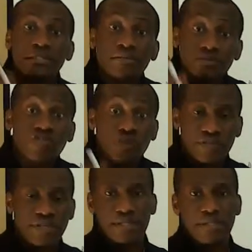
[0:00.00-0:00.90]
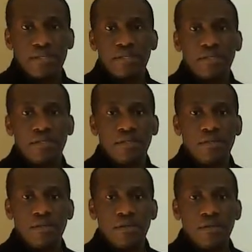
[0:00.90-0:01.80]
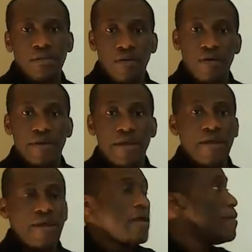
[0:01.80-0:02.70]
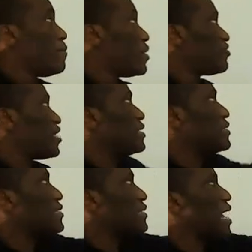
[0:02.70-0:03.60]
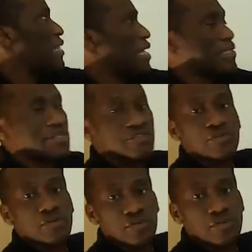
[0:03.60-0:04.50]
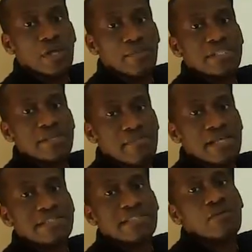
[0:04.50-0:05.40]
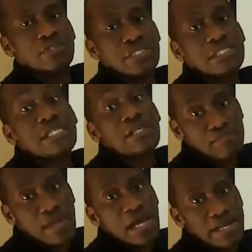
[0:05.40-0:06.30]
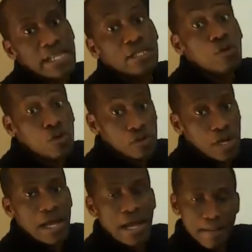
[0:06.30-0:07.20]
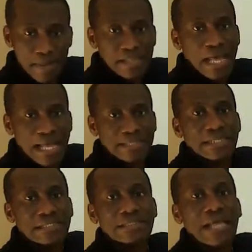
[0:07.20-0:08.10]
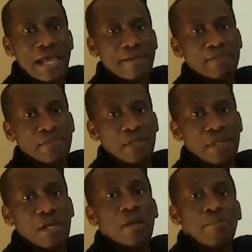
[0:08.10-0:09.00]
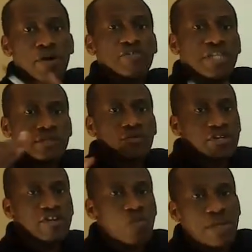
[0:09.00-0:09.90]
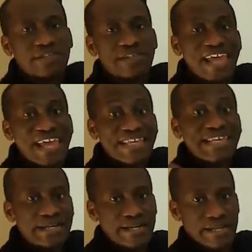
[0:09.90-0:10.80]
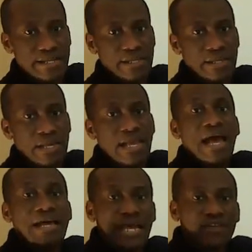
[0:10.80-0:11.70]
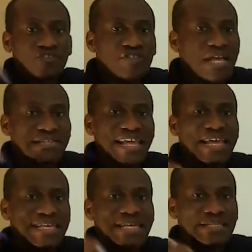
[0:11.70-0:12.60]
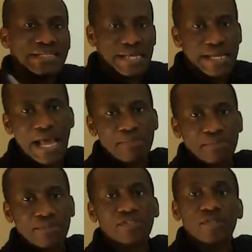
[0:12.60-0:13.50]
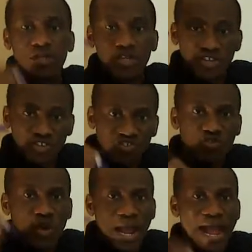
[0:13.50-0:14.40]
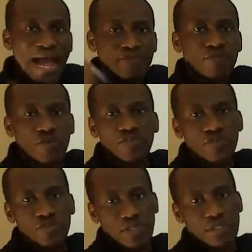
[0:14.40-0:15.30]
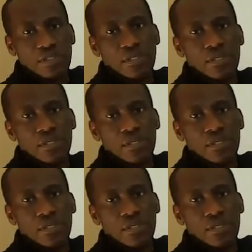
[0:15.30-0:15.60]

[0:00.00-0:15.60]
use it. Okay, but chances are that somebody may start with the CPR alone, at this time, but you need to request AED. And as soon as AED comes, you have to use it,